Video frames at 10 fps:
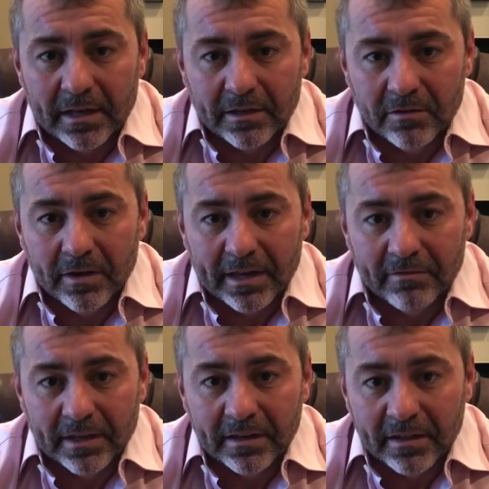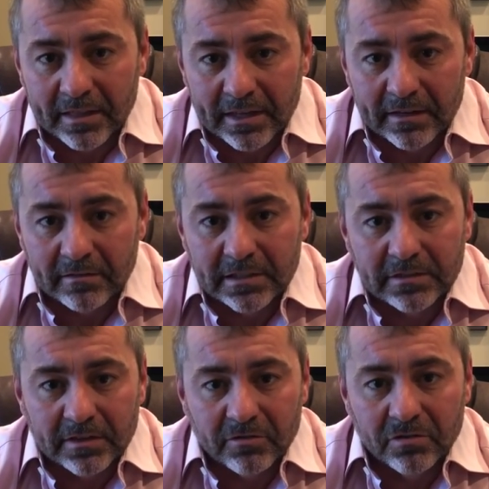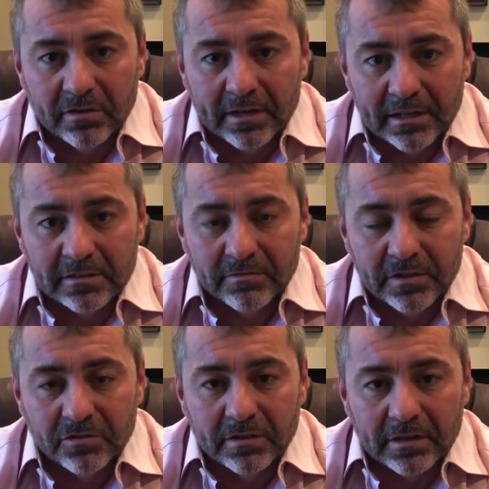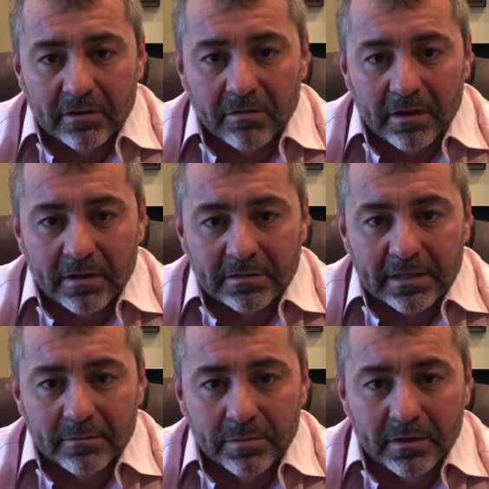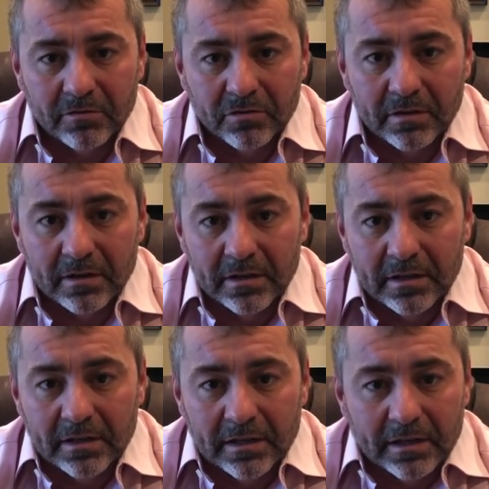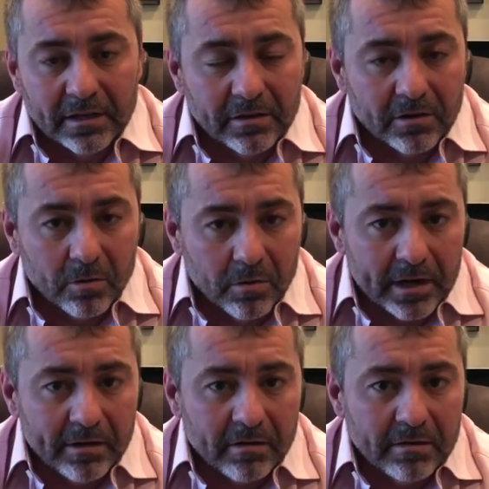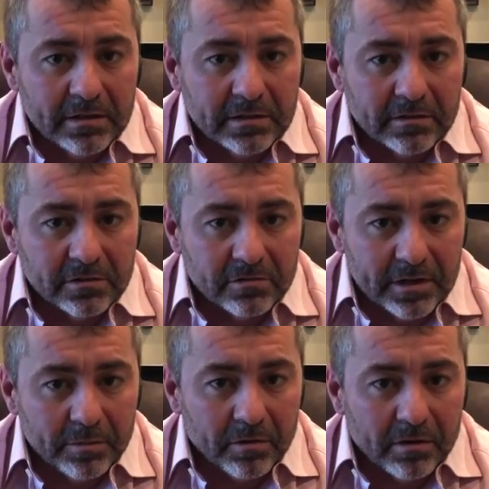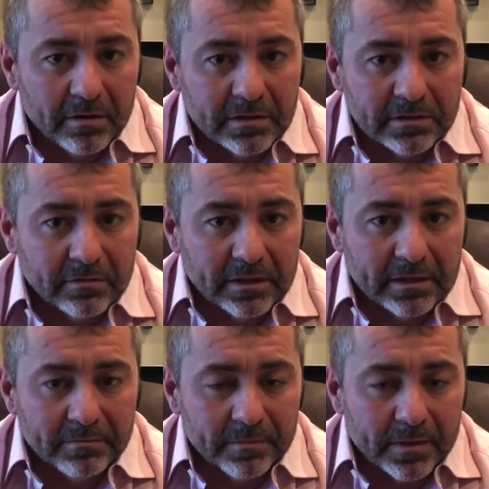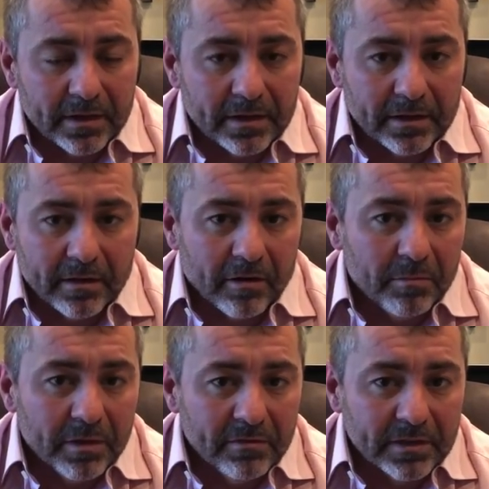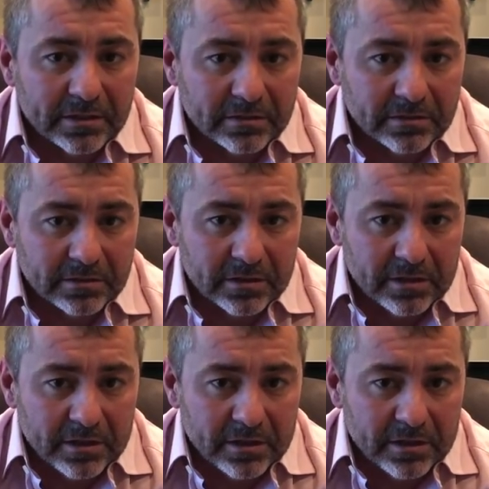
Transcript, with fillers: you have endothelial dysfunction and insufficient nitric oxide production in your coronary arteries, in your cerebral arteries, and really all blood vessels